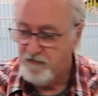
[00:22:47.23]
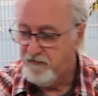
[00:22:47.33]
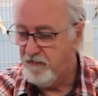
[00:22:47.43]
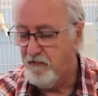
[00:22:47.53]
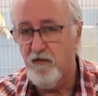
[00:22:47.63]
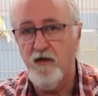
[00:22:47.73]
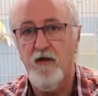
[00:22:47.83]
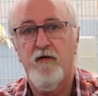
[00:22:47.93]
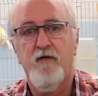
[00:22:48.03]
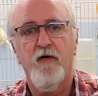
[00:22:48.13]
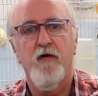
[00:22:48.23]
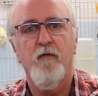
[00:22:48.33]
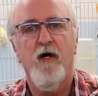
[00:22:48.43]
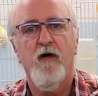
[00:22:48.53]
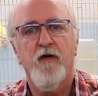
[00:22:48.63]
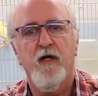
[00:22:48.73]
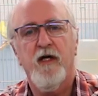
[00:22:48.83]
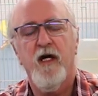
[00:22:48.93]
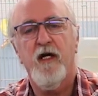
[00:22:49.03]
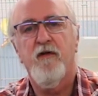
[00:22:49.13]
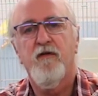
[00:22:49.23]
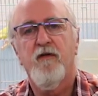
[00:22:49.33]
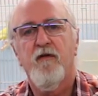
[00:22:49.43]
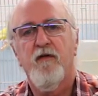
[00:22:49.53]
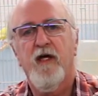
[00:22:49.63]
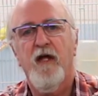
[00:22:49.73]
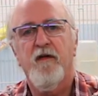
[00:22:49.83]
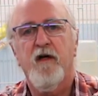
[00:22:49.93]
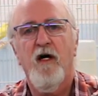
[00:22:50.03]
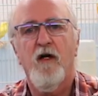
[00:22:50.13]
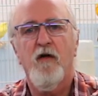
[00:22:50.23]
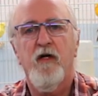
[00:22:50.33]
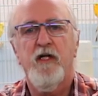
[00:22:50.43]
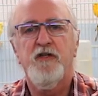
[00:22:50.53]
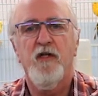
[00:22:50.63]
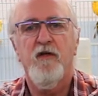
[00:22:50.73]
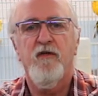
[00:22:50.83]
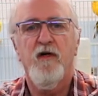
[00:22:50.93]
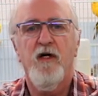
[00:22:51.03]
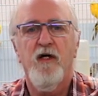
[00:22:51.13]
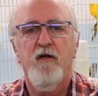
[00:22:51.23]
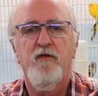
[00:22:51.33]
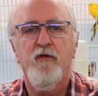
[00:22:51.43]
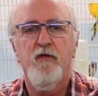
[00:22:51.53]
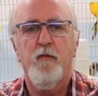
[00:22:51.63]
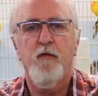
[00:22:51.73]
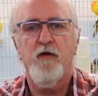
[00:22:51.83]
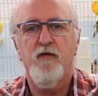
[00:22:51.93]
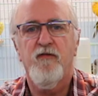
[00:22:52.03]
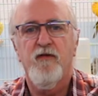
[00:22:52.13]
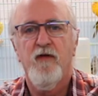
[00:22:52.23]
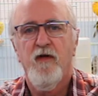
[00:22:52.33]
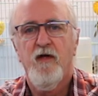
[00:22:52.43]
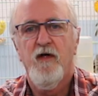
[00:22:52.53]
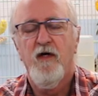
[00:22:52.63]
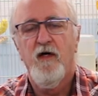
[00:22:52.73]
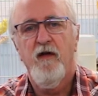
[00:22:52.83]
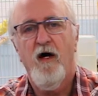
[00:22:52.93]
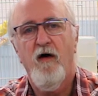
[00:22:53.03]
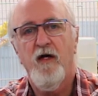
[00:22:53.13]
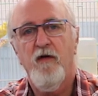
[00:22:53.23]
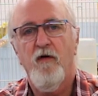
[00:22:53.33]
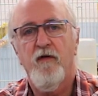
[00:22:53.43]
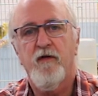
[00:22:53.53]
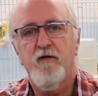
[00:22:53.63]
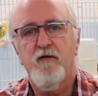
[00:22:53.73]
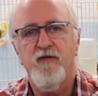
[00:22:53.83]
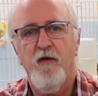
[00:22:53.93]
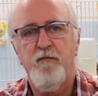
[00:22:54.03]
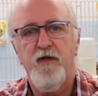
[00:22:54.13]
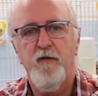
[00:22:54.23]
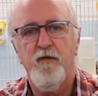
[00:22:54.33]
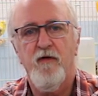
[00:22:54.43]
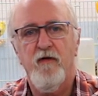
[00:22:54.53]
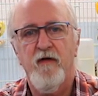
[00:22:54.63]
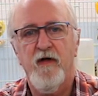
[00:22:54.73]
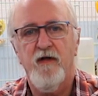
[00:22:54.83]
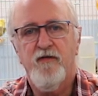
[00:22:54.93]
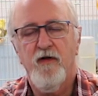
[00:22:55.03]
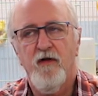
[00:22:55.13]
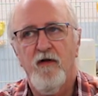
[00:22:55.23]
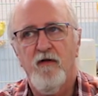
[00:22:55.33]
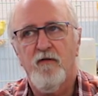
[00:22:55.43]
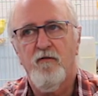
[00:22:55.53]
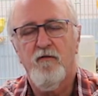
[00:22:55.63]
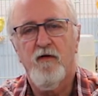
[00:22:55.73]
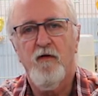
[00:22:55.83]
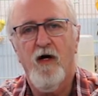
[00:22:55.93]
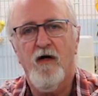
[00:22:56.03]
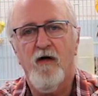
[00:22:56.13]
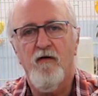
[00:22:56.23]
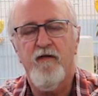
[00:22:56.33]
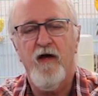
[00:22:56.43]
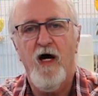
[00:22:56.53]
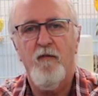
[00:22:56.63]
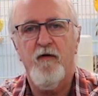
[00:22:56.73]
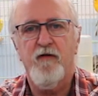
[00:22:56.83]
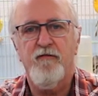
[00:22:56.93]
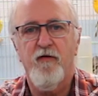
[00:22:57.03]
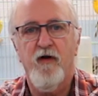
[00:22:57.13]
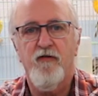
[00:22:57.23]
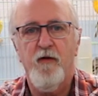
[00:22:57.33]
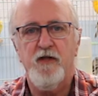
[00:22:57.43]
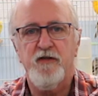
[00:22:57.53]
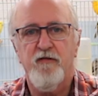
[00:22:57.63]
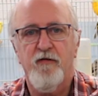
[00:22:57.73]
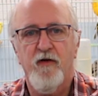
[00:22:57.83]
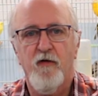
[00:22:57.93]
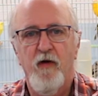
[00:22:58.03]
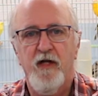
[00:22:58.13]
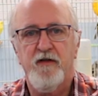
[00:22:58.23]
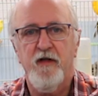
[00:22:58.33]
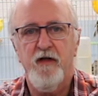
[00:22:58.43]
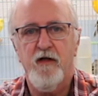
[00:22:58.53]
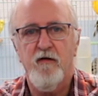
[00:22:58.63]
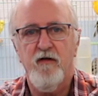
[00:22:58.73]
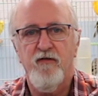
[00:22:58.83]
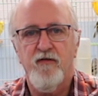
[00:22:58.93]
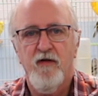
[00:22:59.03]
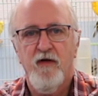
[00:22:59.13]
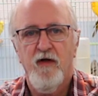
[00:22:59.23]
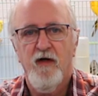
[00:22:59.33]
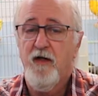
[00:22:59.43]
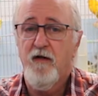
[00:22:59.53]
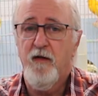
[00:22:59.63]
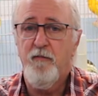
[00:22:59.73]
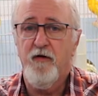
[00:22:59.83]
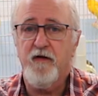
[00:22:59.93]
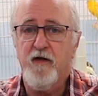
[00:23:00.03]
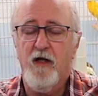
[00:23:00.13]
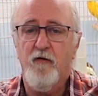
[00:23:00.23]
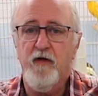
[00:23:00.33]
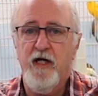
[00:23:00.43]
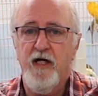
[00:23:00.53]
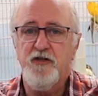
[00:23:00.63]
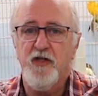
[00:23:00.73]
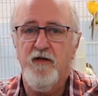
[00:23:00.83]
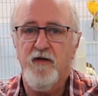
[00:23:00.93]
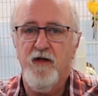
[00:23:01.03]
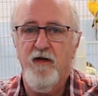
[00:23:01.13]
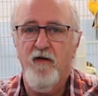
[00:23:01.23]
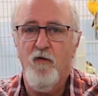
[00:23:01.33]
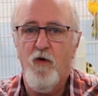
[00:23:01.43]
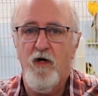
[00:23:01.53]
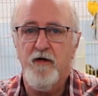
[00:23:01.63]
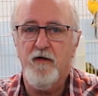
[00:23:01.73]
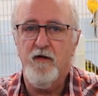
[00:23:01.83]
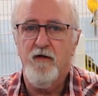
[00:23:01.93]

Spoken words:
to turn around and get the color agent to your birds. Now, I know that there's some people that still are of the habit, especially for their red canaries, they put the coloring agent in the water,